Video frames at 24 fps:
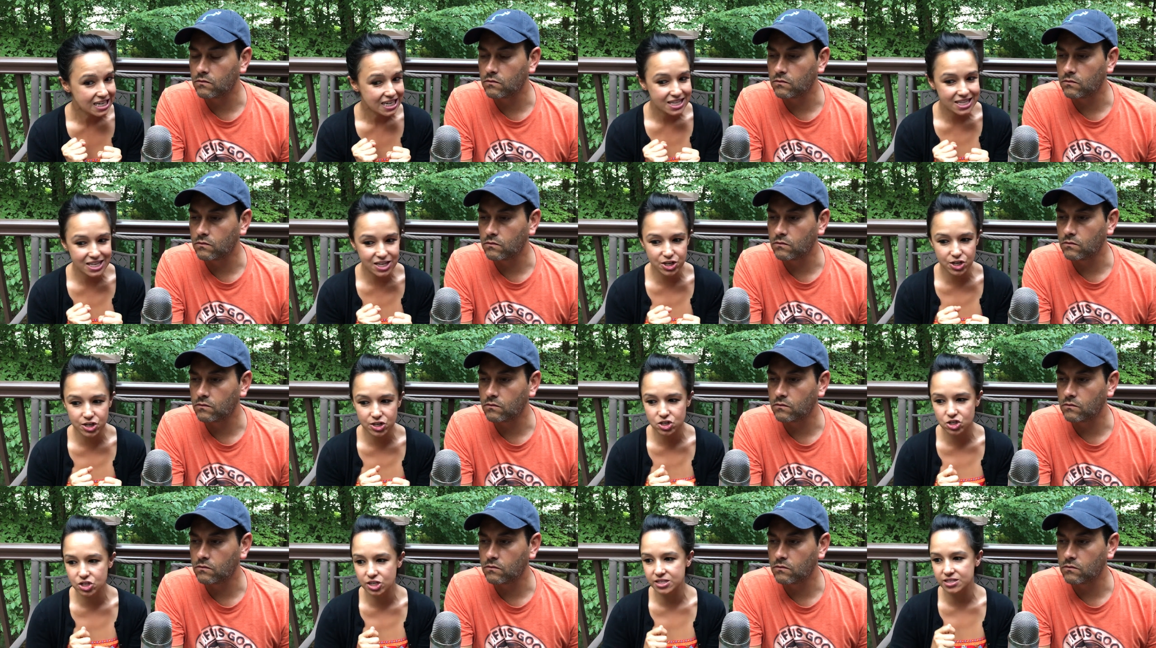Speaker 1: that
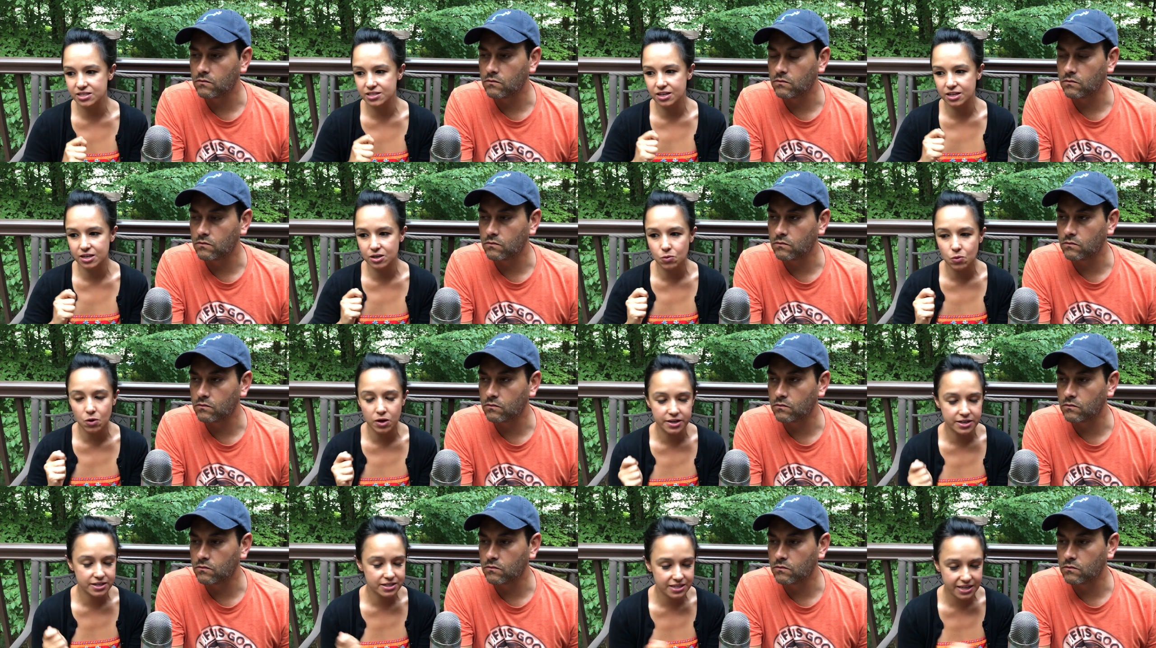you're just going to
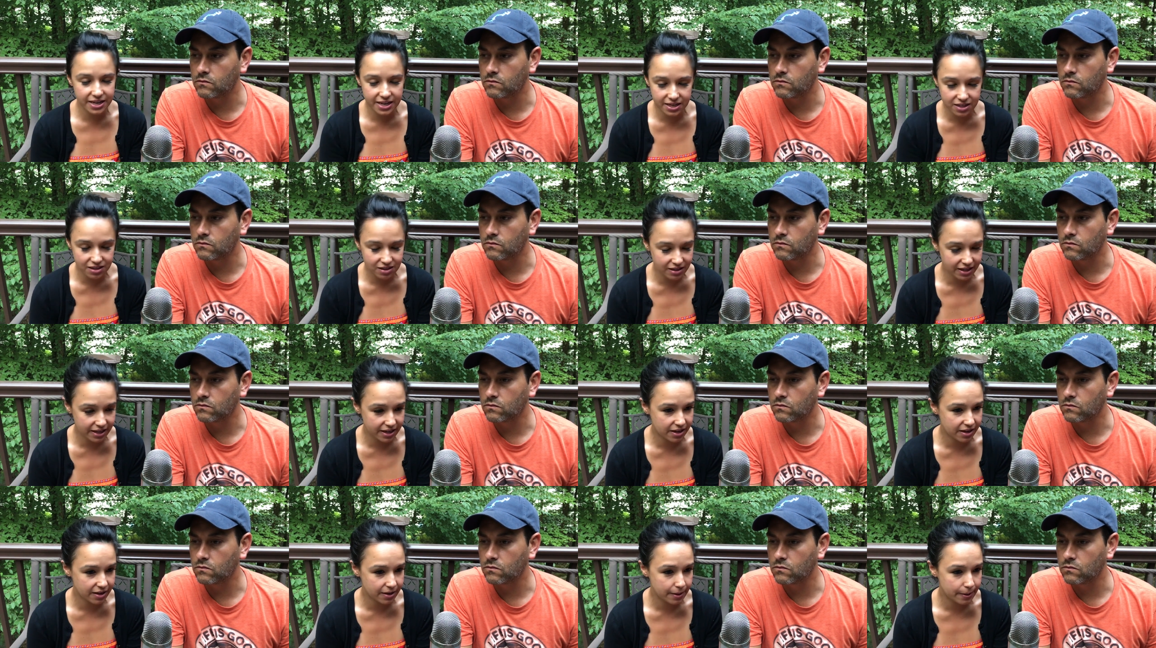want to take
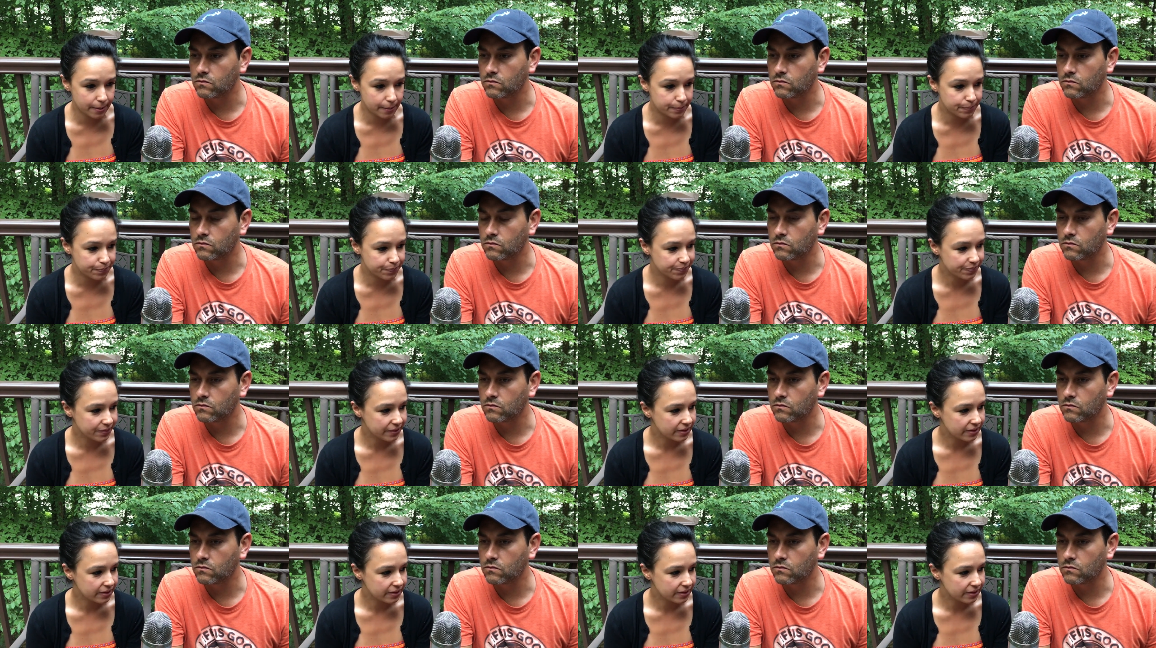like a um,